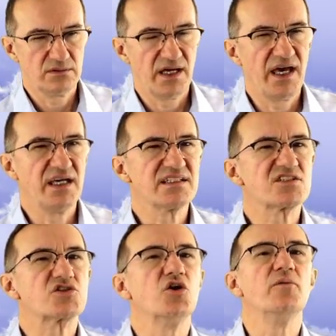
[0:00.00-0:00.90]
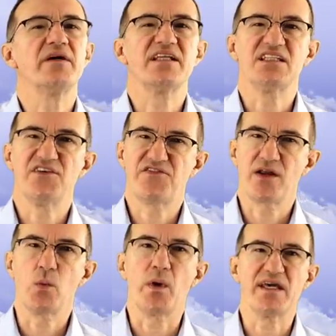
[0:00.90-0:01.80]
And so many
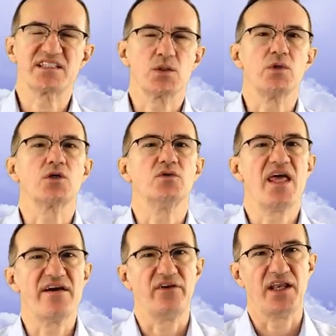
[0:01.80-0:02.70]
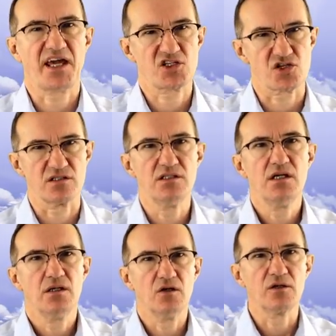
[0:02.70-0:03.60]
different ways that we could have a lecture
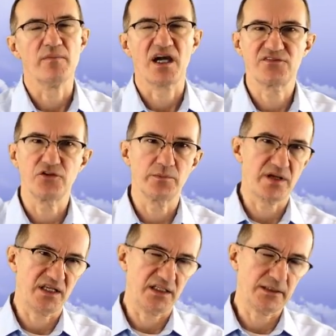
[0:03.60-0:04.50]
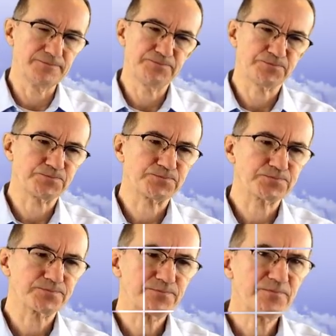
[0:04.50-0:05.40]
on mindful breathing.
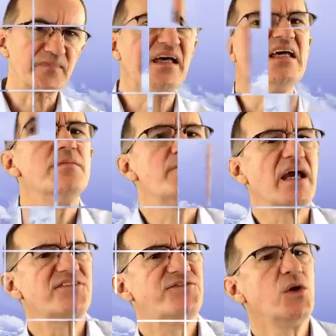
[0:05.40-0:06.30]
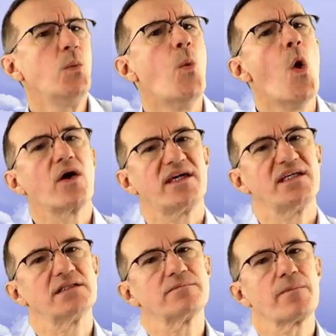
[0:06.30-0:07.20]
Mindful walking.
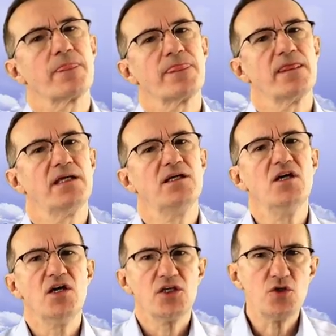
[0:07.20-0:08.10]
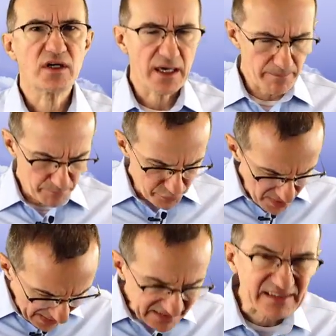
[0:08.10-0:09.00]
You can
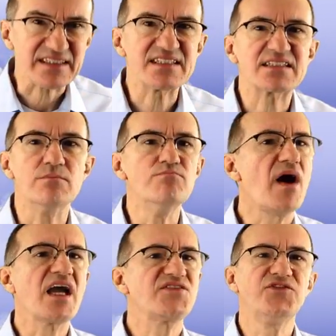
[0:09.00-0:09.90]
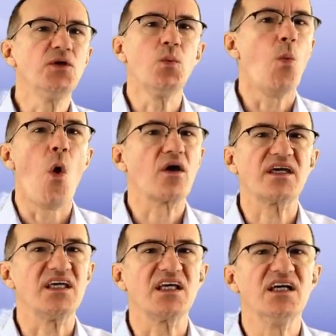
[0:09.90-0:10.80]
practice mindful
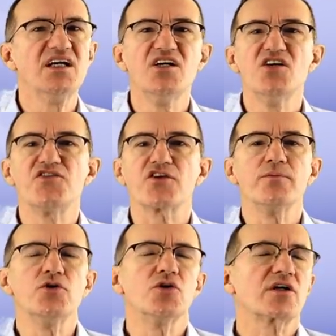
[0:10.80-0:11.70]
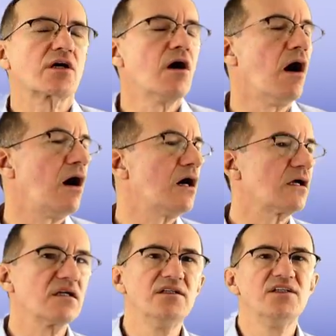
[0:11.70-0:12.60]
walking from your car
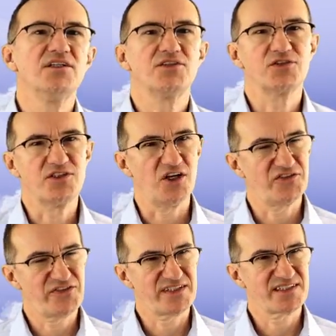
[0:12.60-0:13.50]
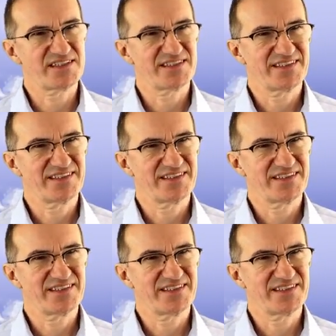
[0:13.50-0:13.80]
to the office,